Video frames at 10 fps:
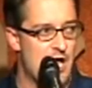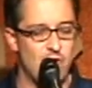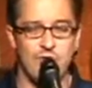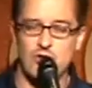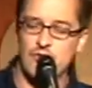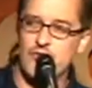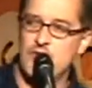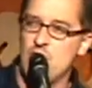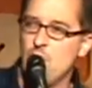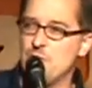I do have a
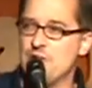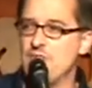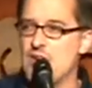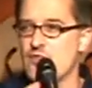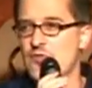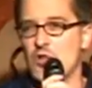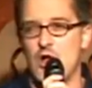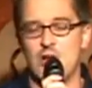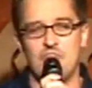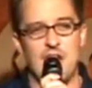girlfriend though, we've been living together for a
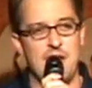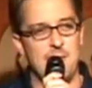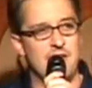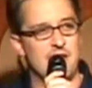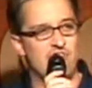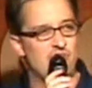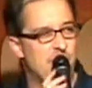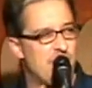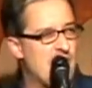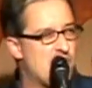long time, and she's
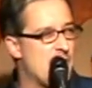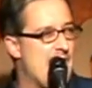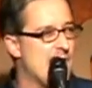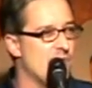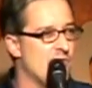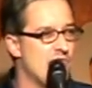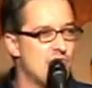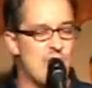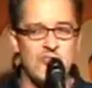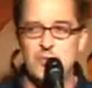obsessed with
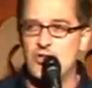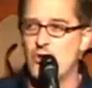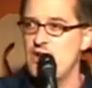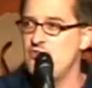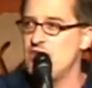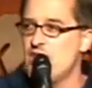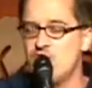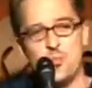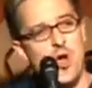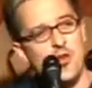animals, drives me crazy.
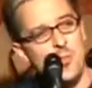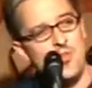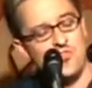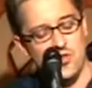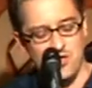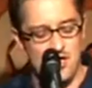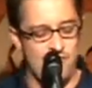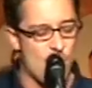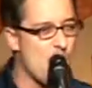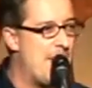She brought home this little
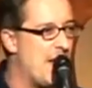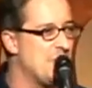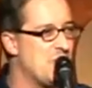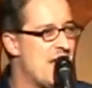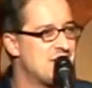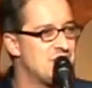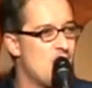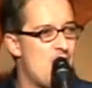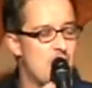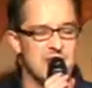4-pound black
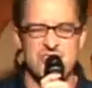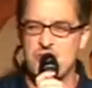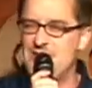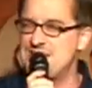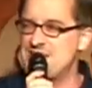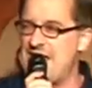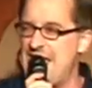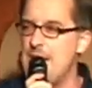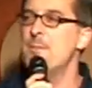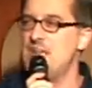chihuahua and trained it to
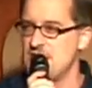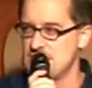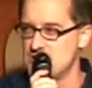hate me.